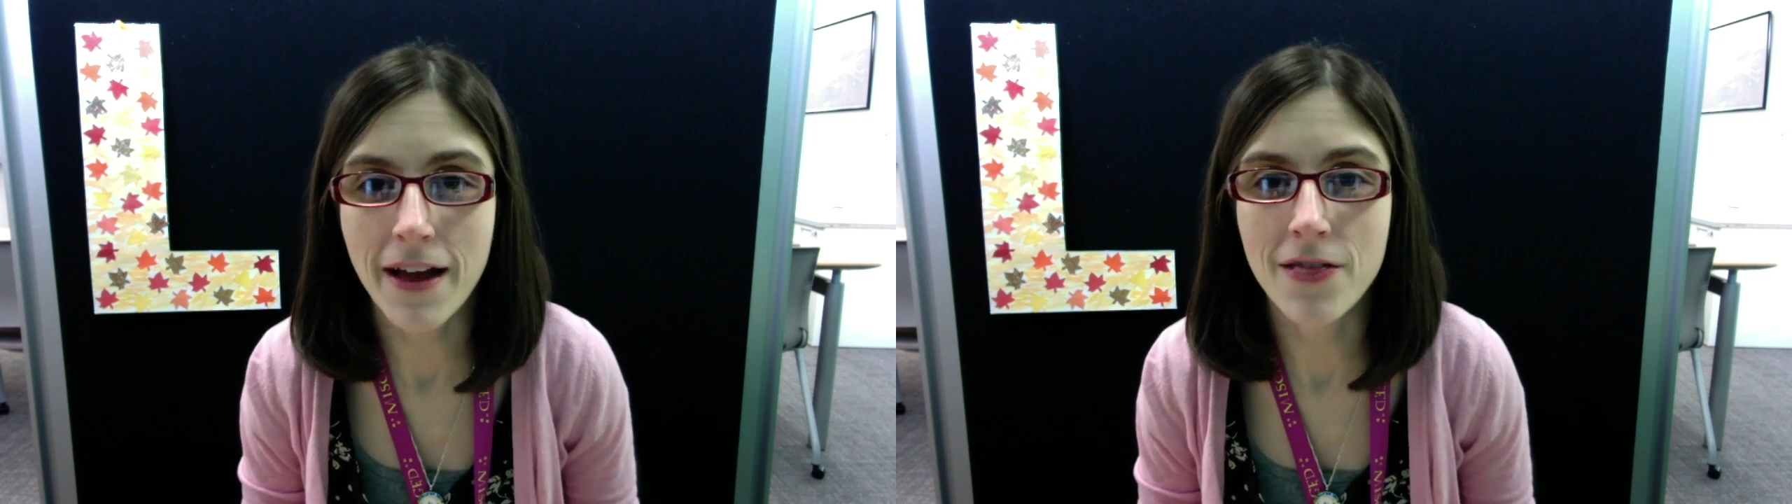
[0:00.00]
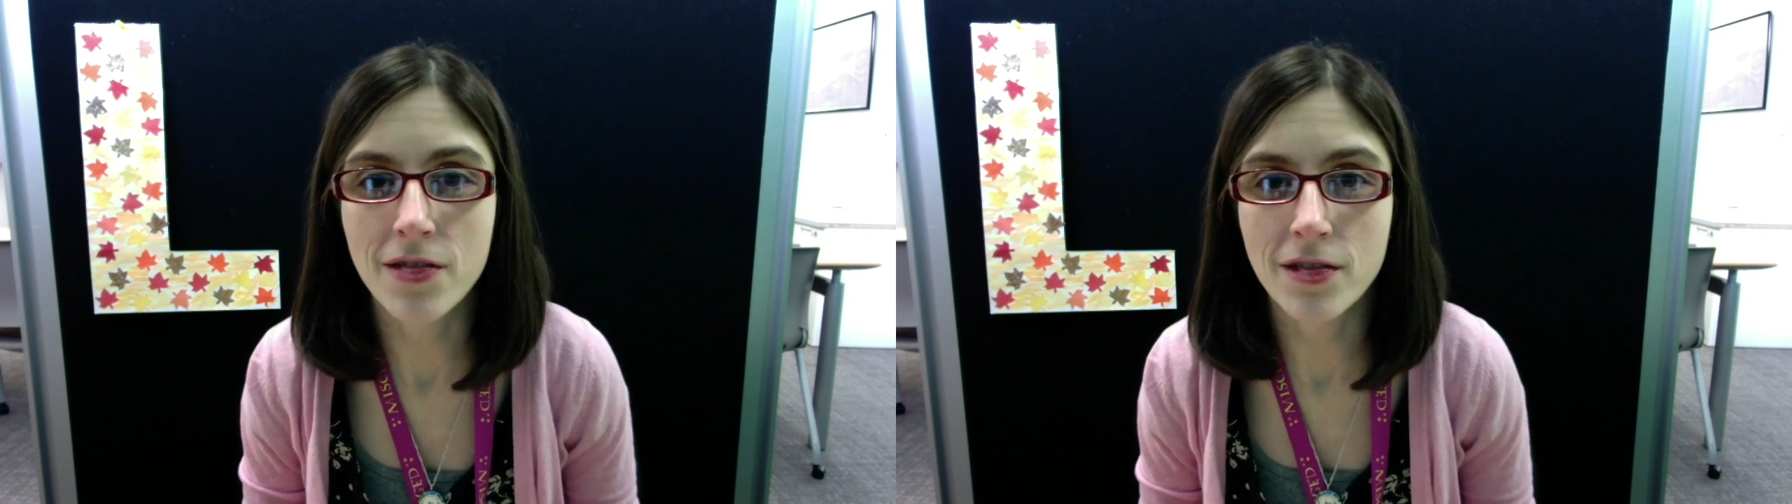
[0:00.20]

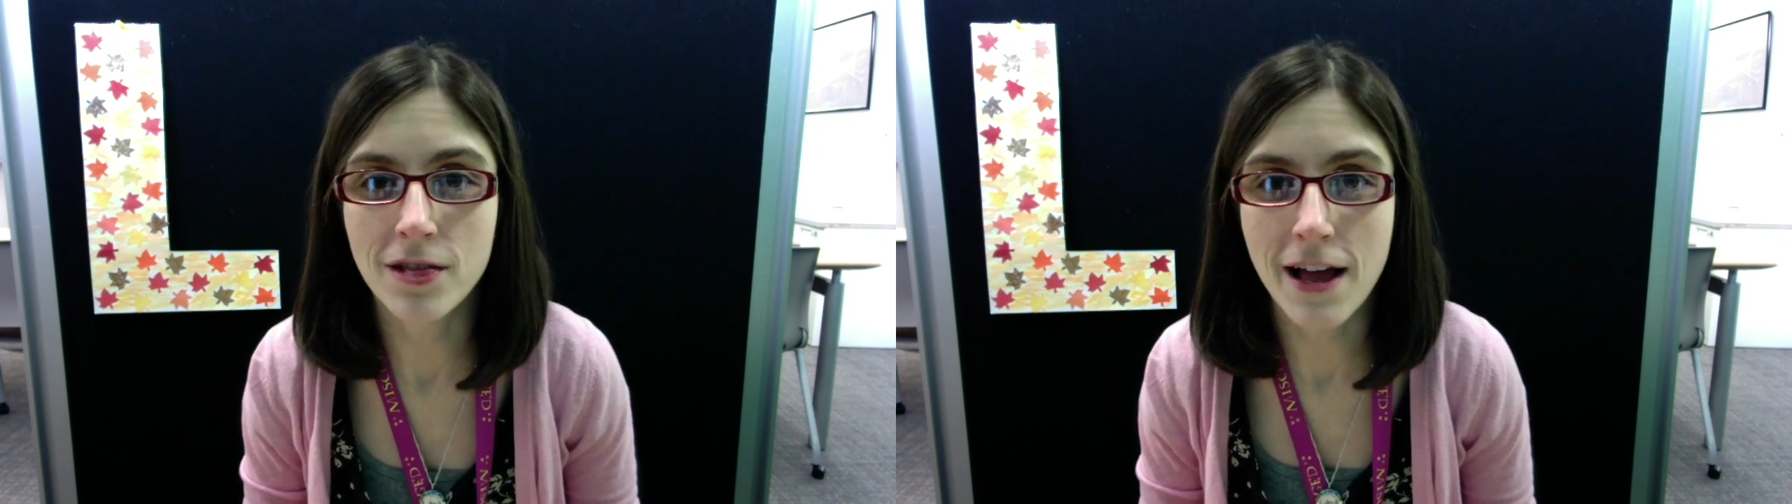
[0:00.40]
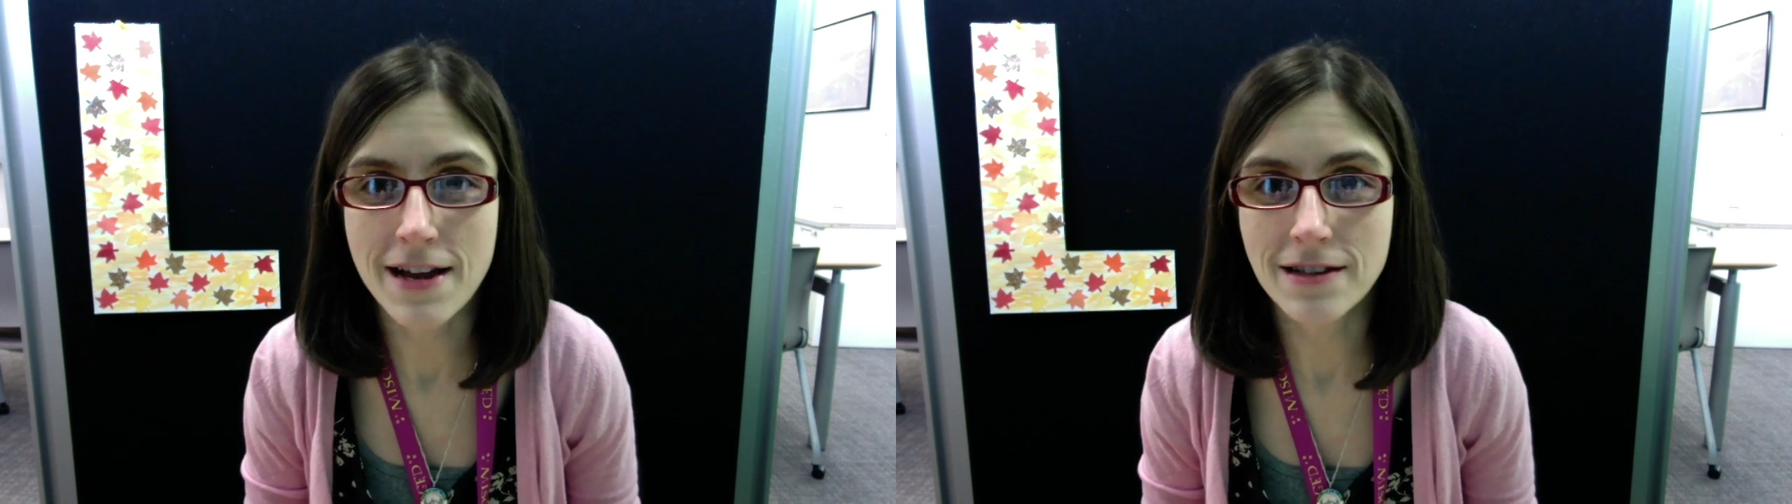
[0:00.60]
and
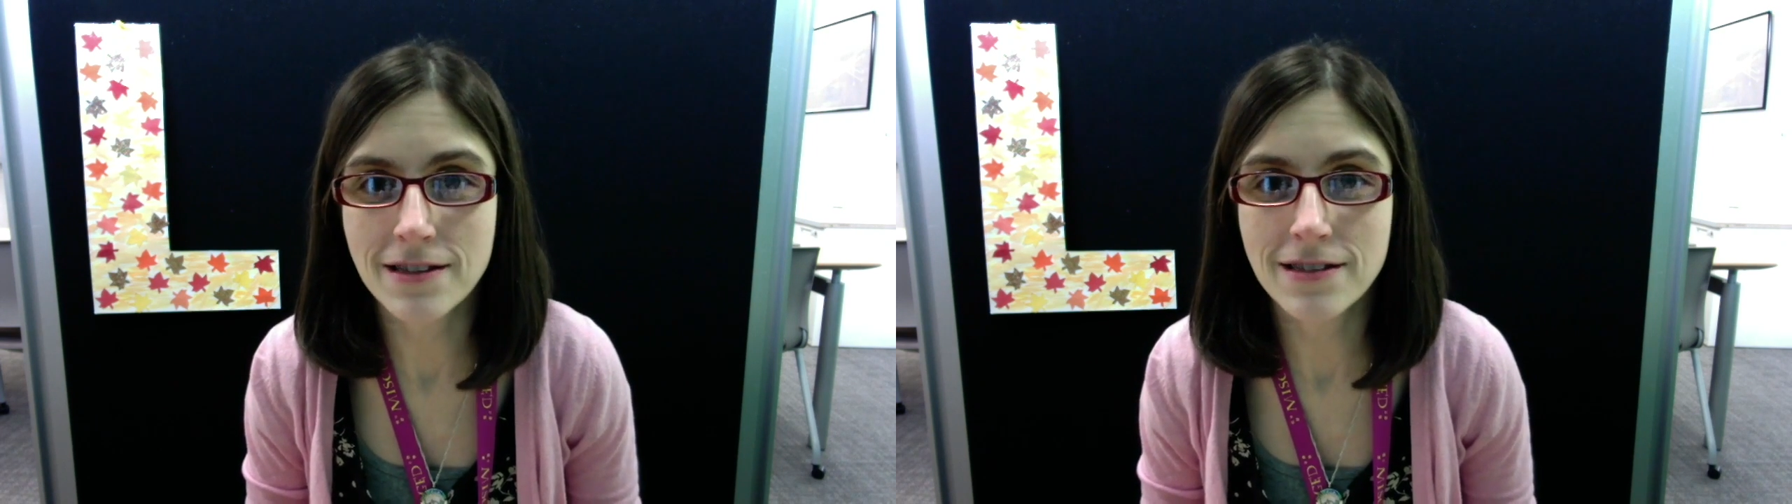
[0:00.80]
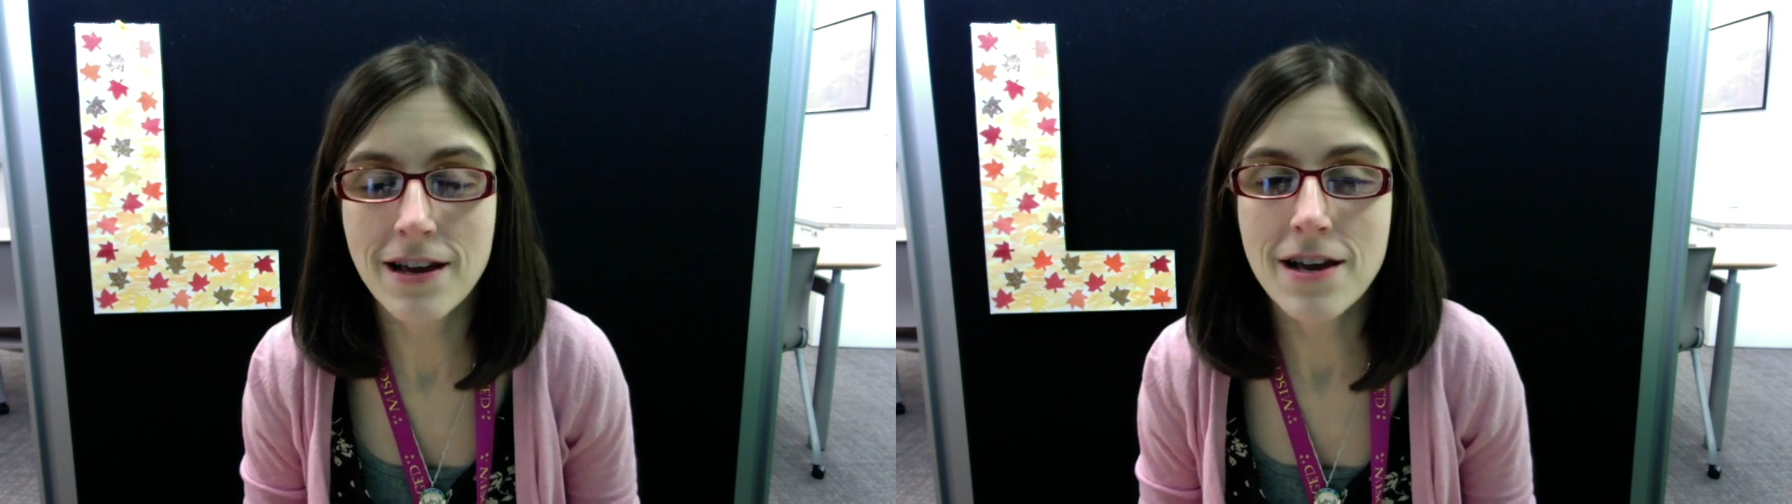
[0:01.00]

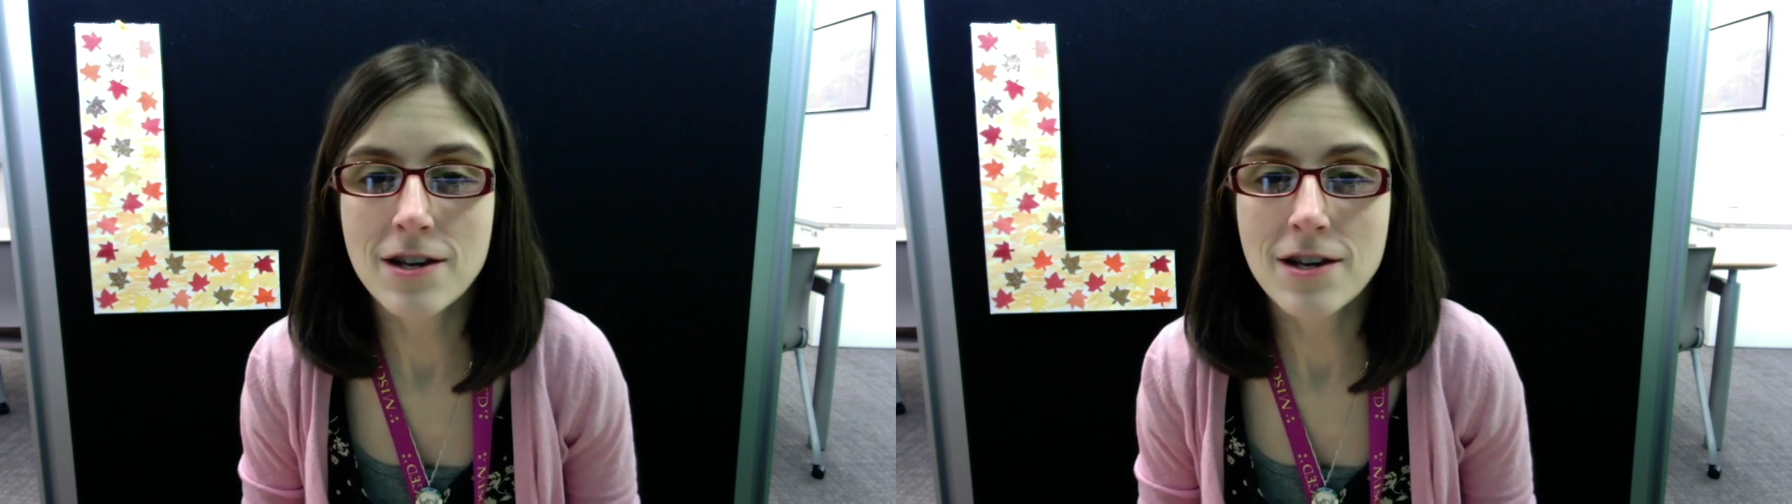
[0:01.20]
lights.